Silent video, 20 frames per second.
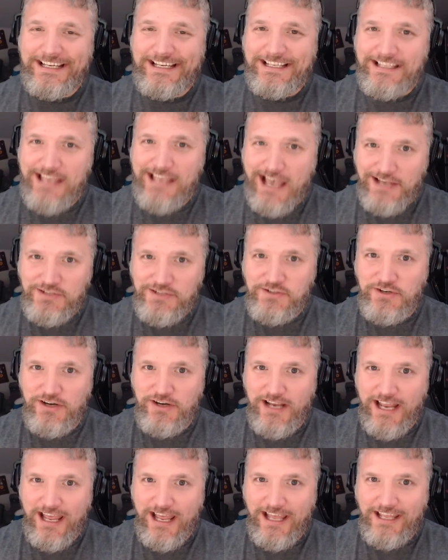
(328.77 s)

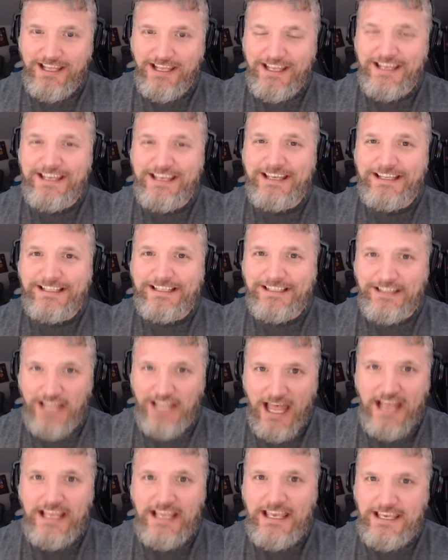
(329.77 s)
yesterday
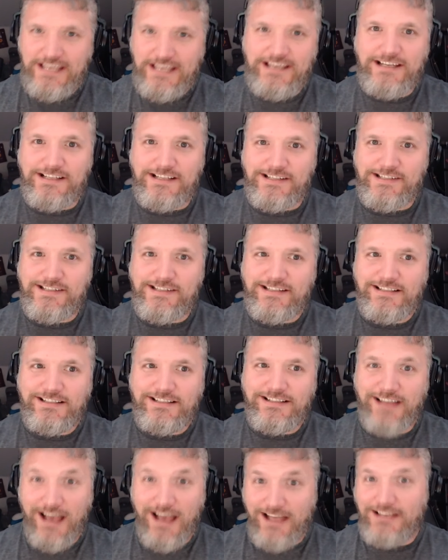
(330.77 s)
like he is
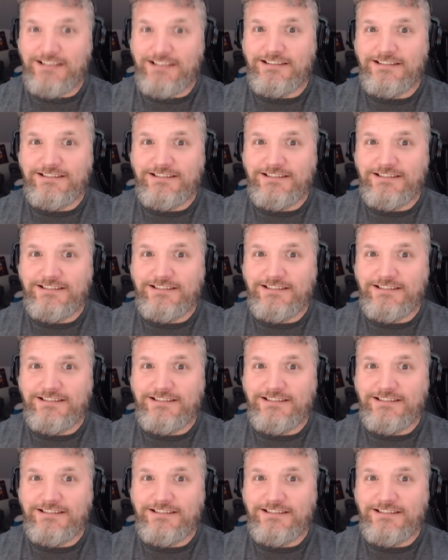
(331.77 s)
done.